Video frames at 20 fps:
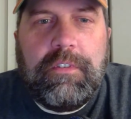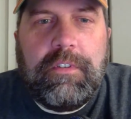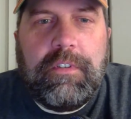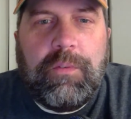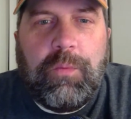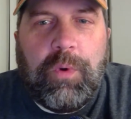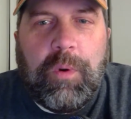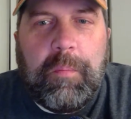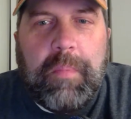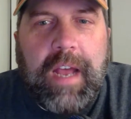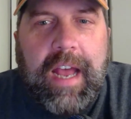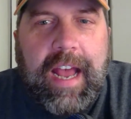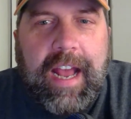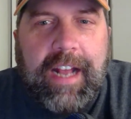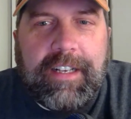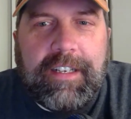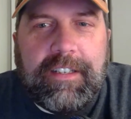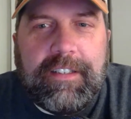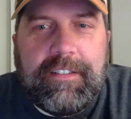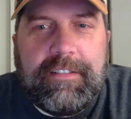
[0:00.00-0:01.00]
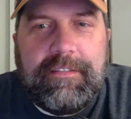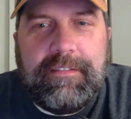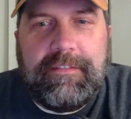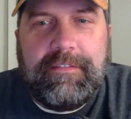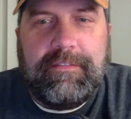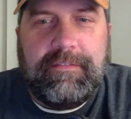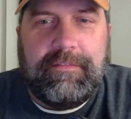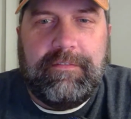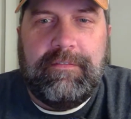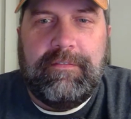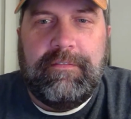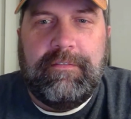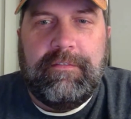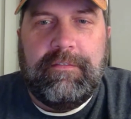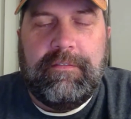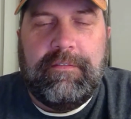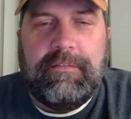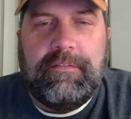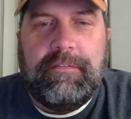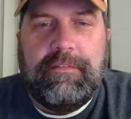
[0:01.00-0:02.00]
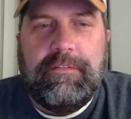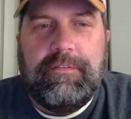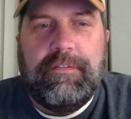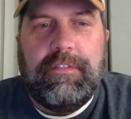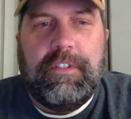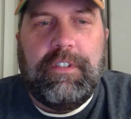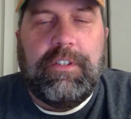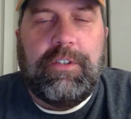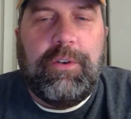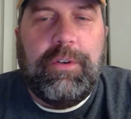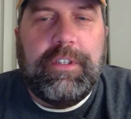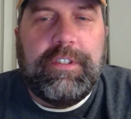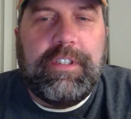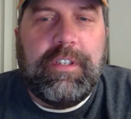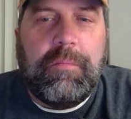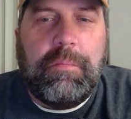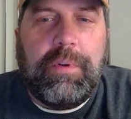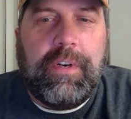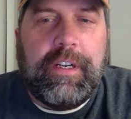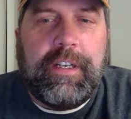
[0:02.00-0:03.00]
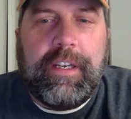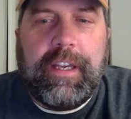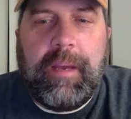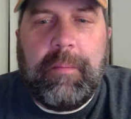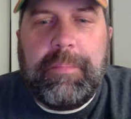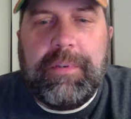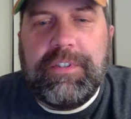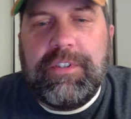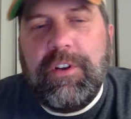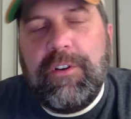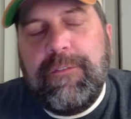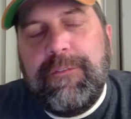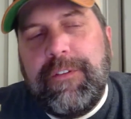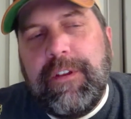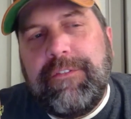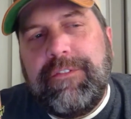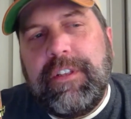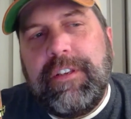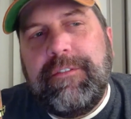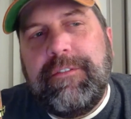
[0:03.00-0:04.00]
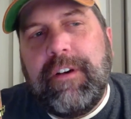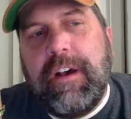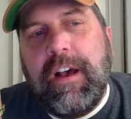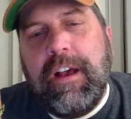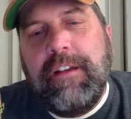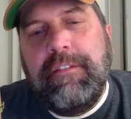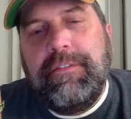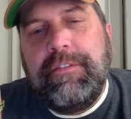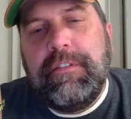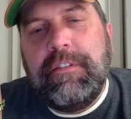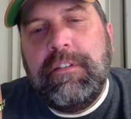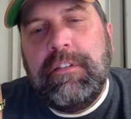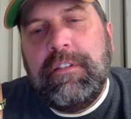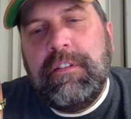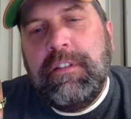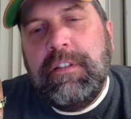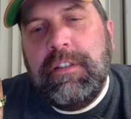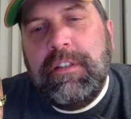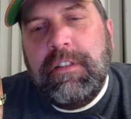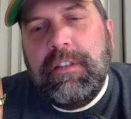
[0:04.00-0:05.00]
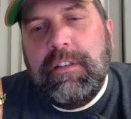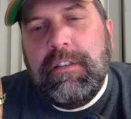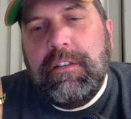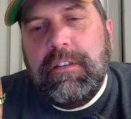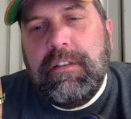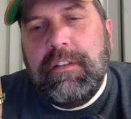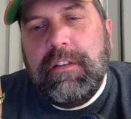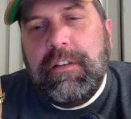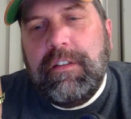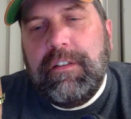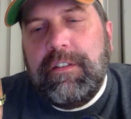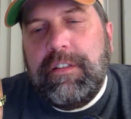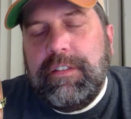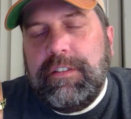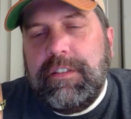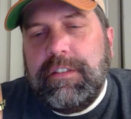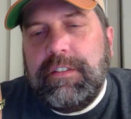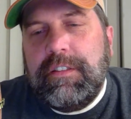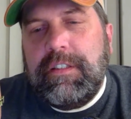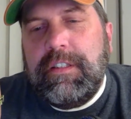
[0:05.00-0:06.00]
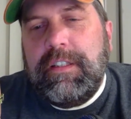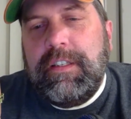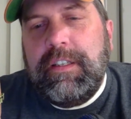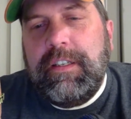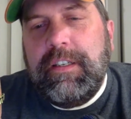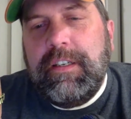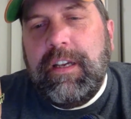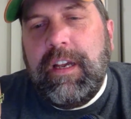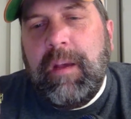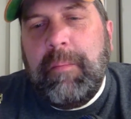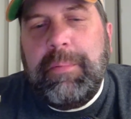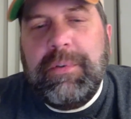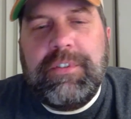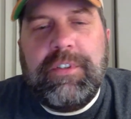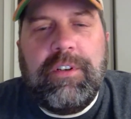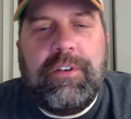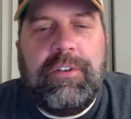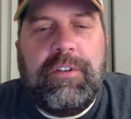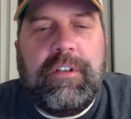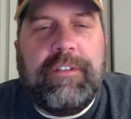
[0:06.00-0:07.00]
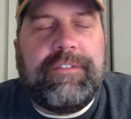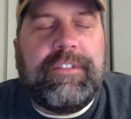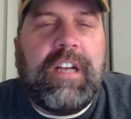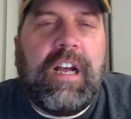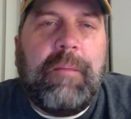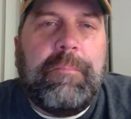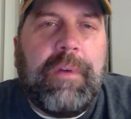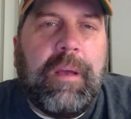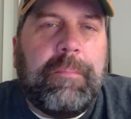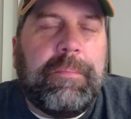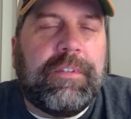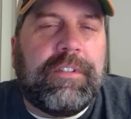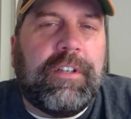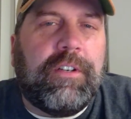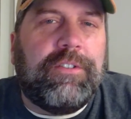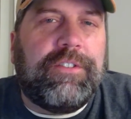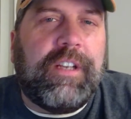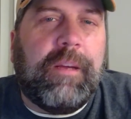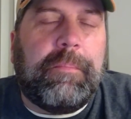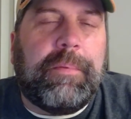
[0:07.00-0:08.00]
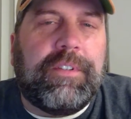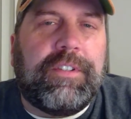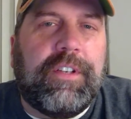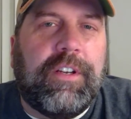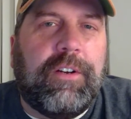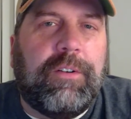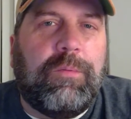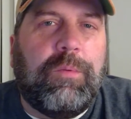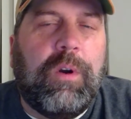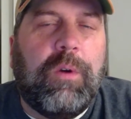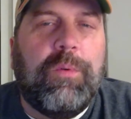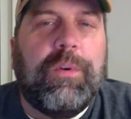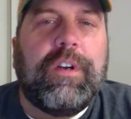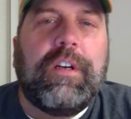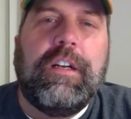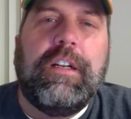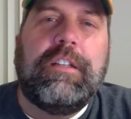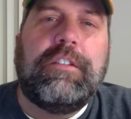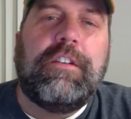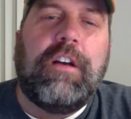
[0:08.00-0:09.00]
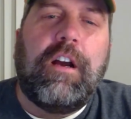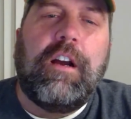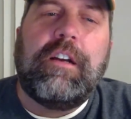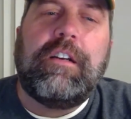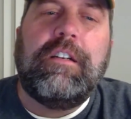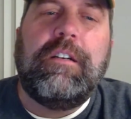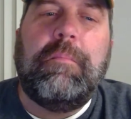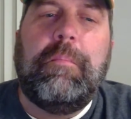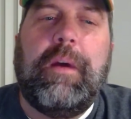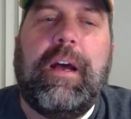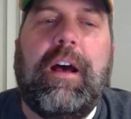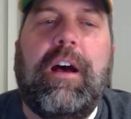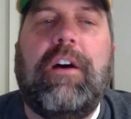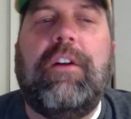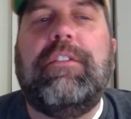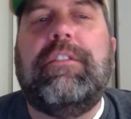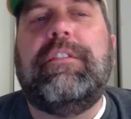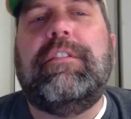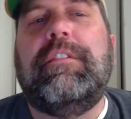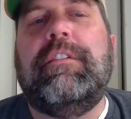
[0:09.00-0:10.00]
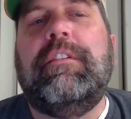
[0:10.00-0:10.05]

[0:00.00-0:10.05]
we're back. Chris and Brick, episode 55. This is the episode of Top Episodes episode where we're going to talk about